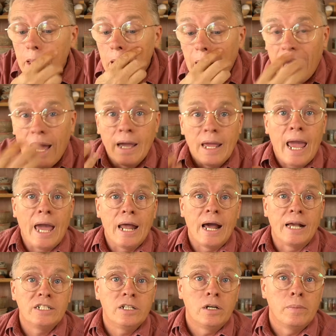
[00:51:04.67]
I, and I
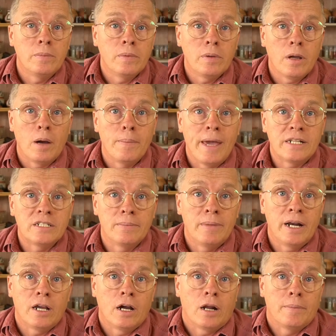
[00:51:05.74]
still you know, I make some
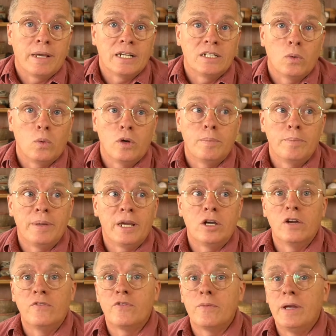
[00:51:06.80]
money on it because it wouldn't be
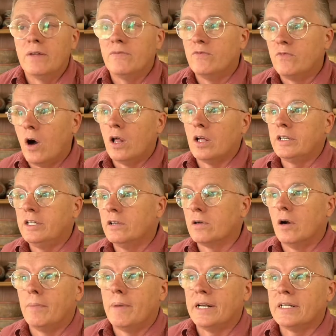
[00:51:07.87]
good for me to volunteer
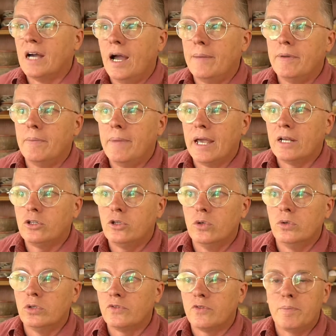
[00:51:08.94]
all my time to make
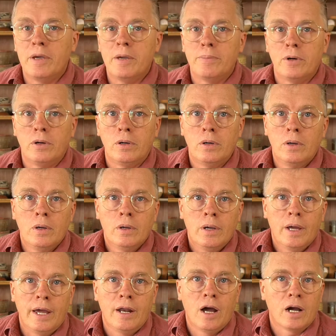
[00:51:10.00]
tools for people
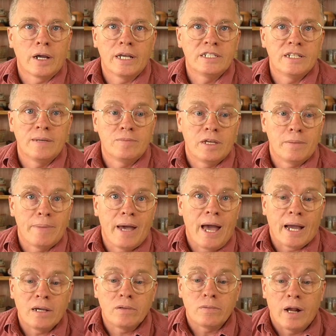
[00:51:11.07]
and not get something
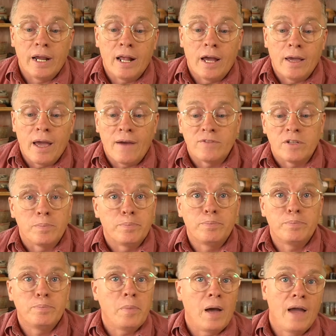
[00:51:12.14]
back, right? I have to
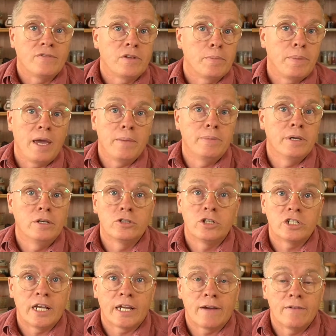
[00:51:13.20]
I have to pay bills
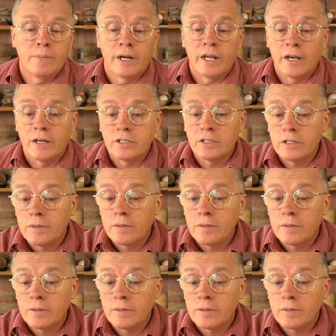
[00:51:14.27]
just like everybody else.